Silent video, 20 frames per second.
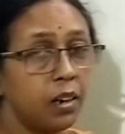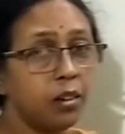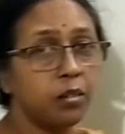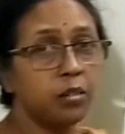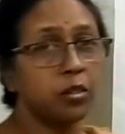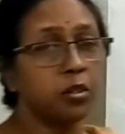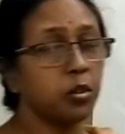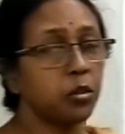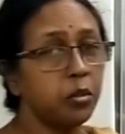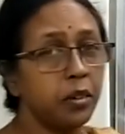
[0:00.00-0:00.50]

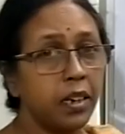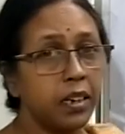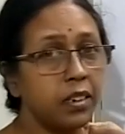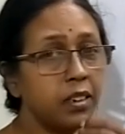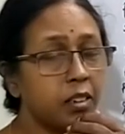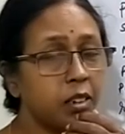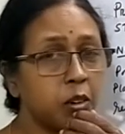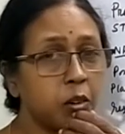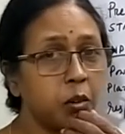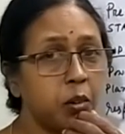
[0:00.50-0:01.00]
Hello
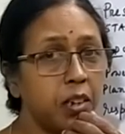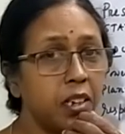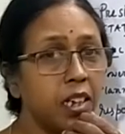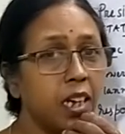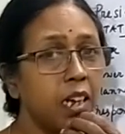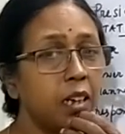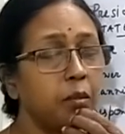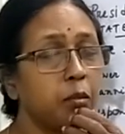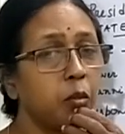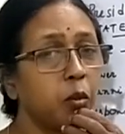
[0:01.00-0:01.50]
students, today
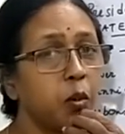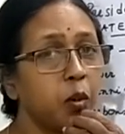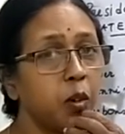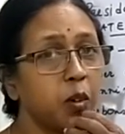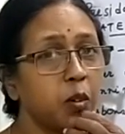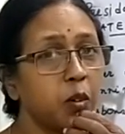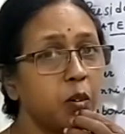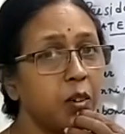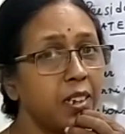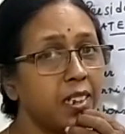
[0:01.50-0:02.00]
I am
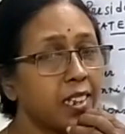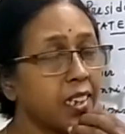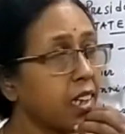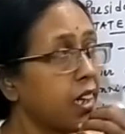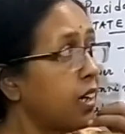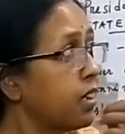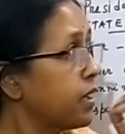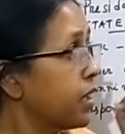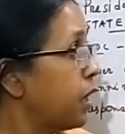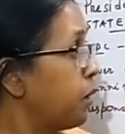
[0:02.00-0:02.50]
going to
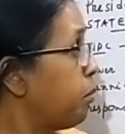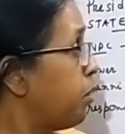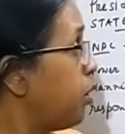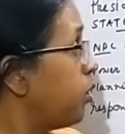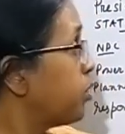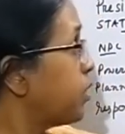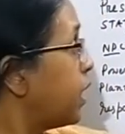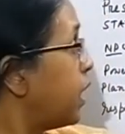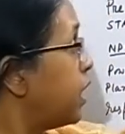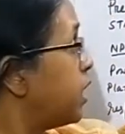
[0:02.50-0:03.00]
discuss
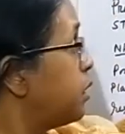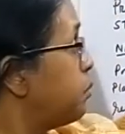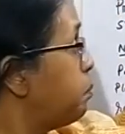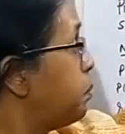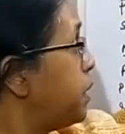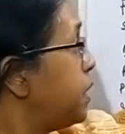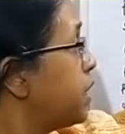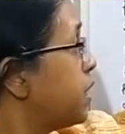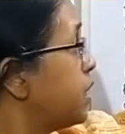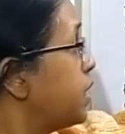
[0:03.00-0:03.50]
about
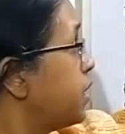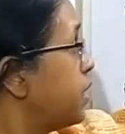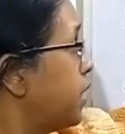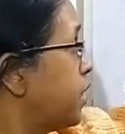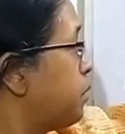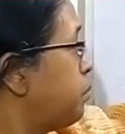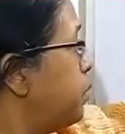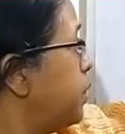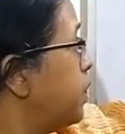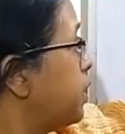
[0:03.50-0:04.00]
NPC,
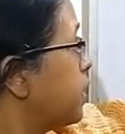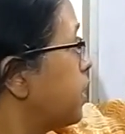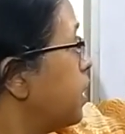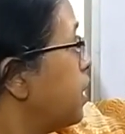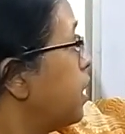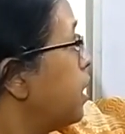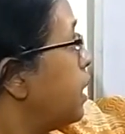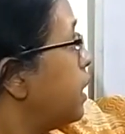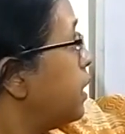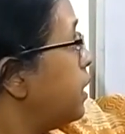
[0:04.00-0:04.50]
that means
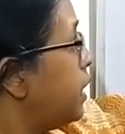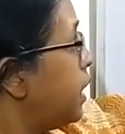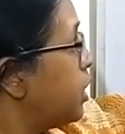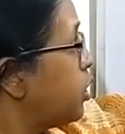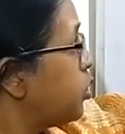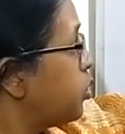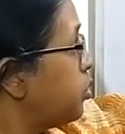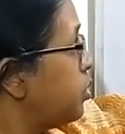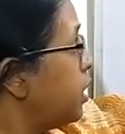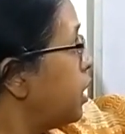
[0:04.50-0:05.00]

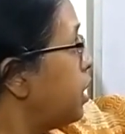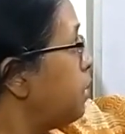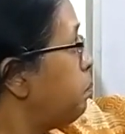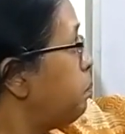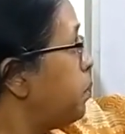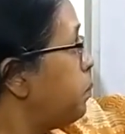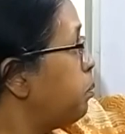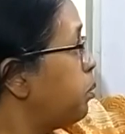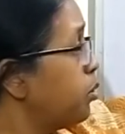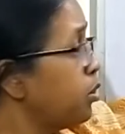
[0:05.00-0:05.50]
National
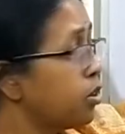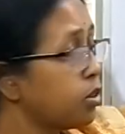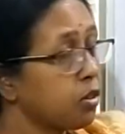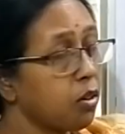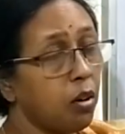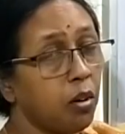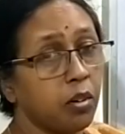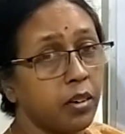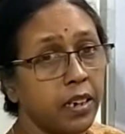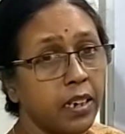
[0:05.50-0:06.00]
People's
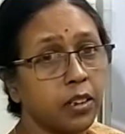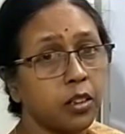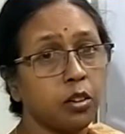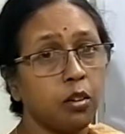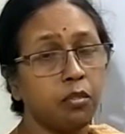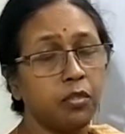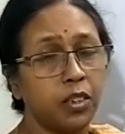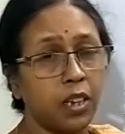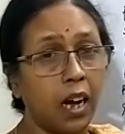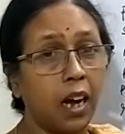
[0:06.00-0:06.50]
Congress
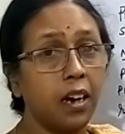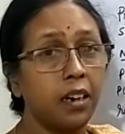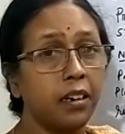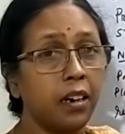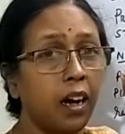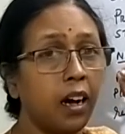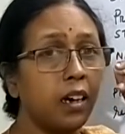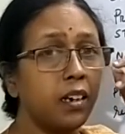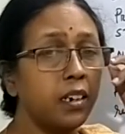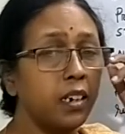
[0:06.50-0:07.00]
of
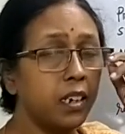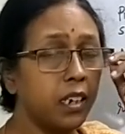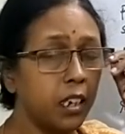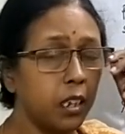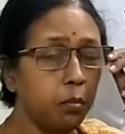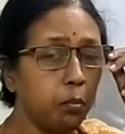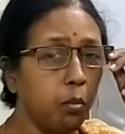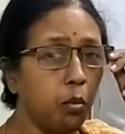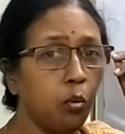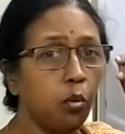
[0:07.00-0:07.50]
China, and it
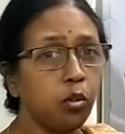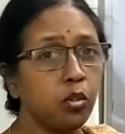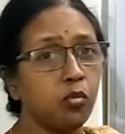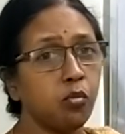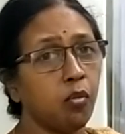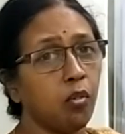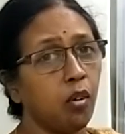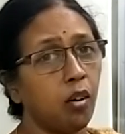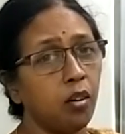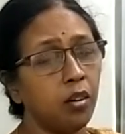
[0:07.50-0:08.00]
is both
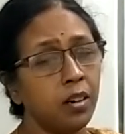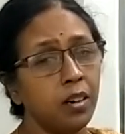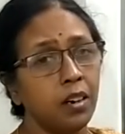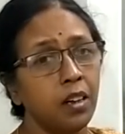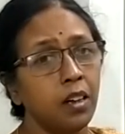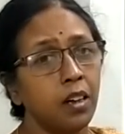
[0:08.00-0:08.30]
for